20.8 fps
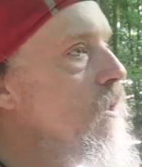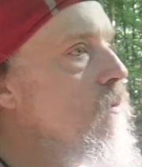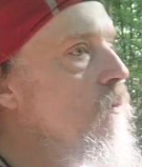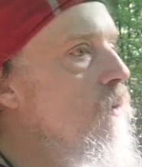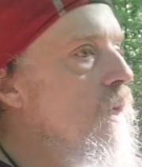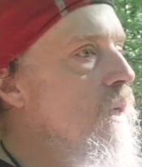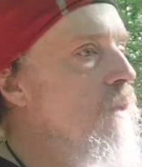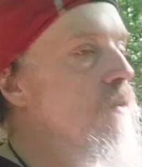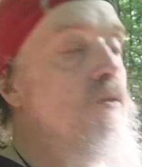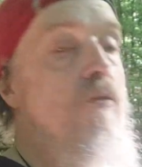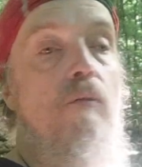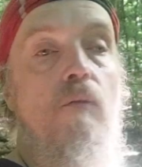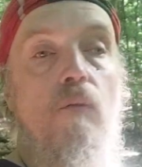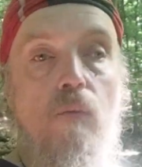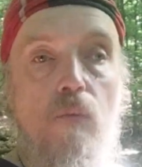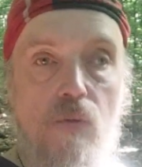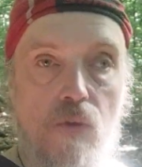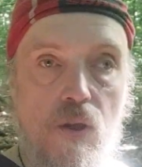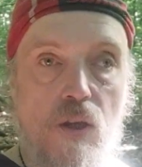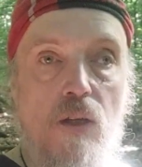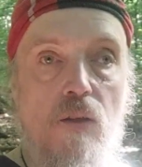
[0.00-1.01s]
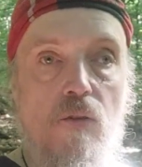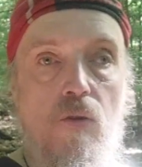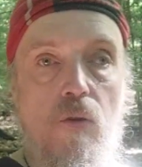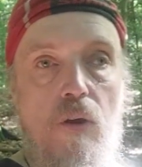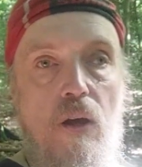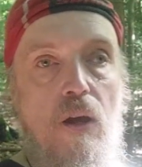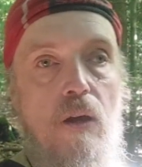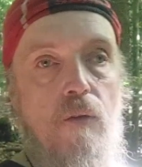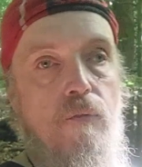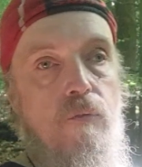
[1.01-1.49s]
great thing
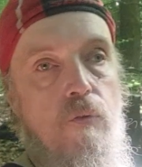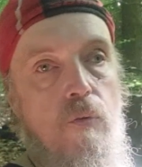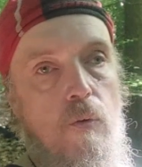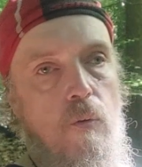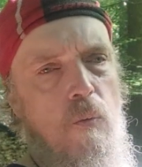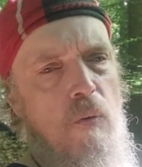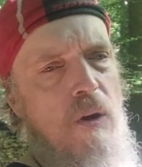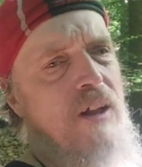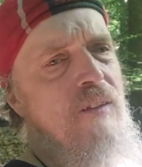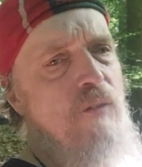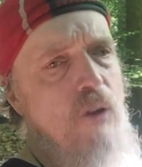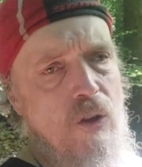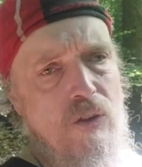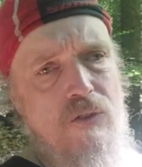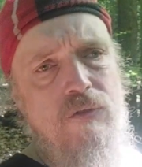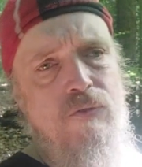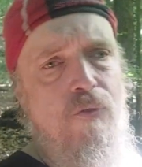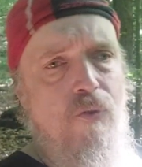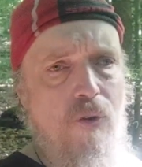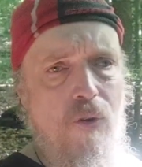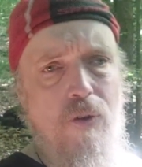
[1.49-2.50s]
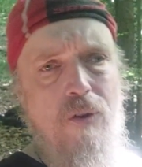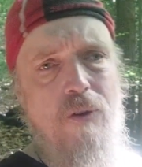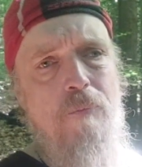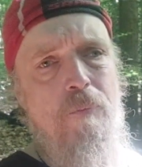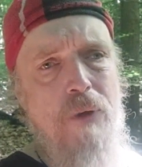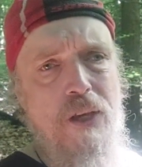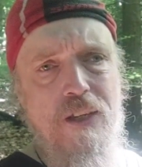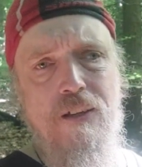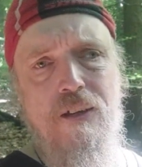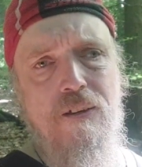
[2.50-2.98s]
to have. I'm not for
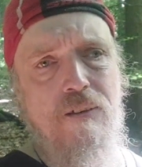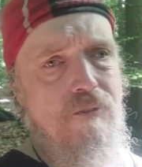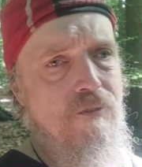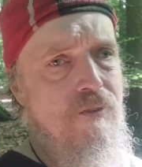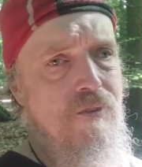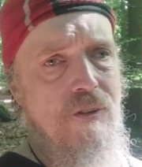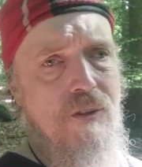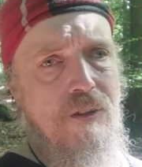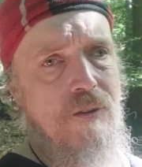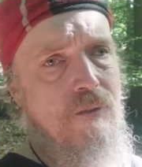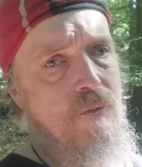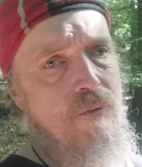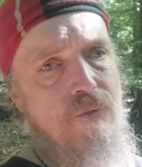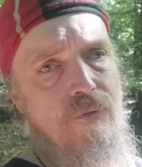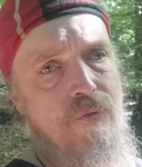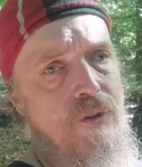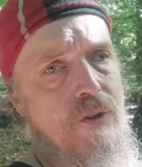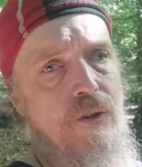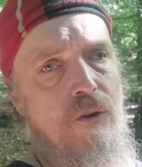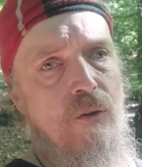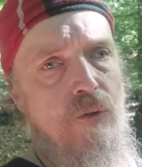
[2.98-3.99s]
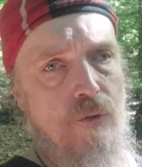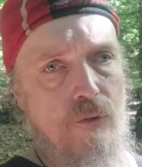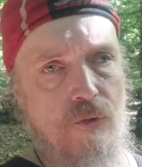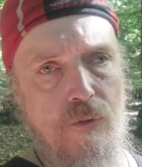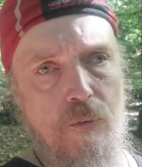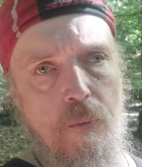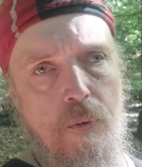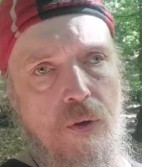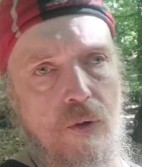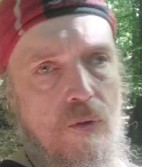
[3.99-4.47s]
making silly
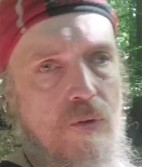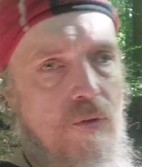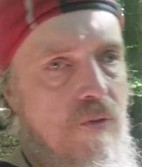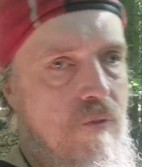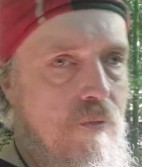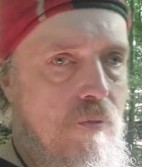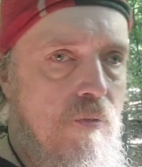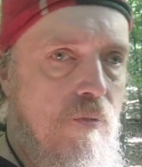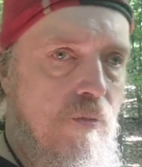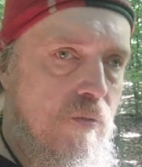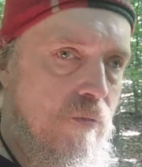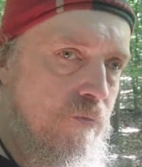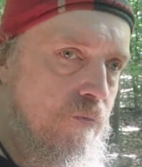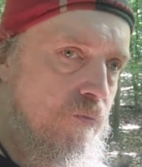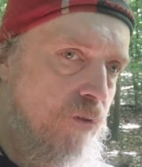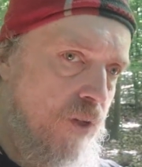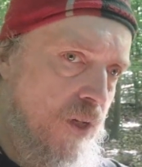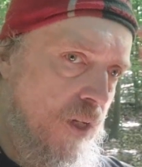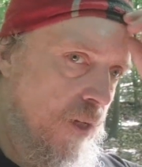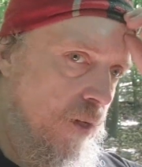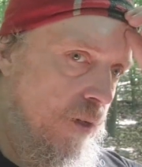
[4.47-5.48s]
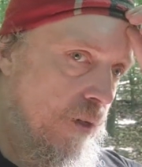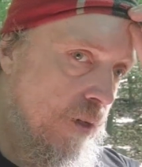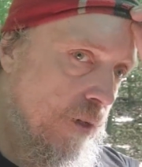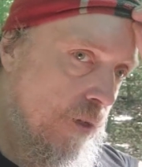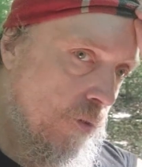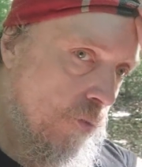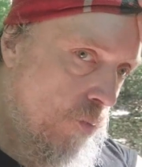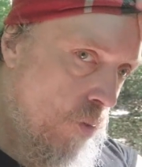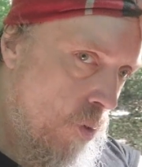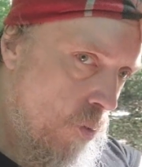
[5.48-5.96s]
videos about funny
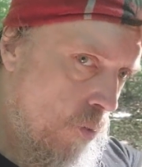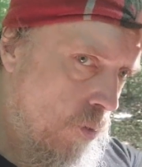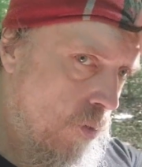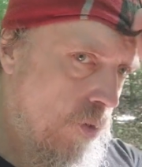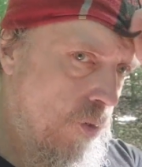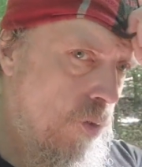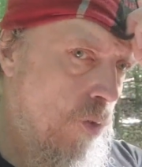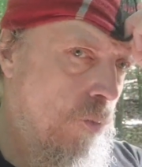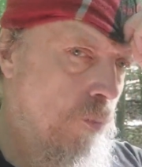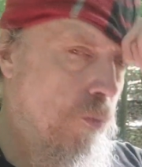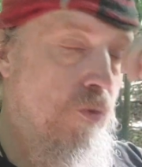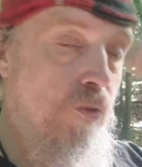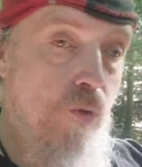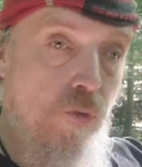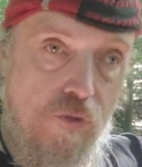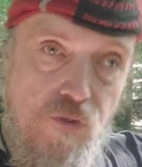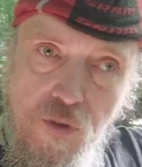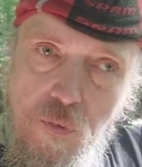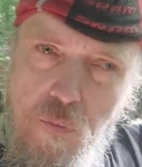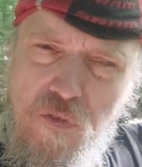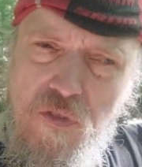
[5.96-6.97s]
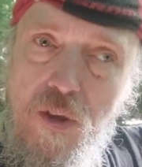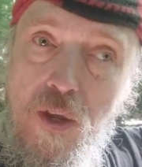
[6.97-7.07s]
little gnomes or stuff.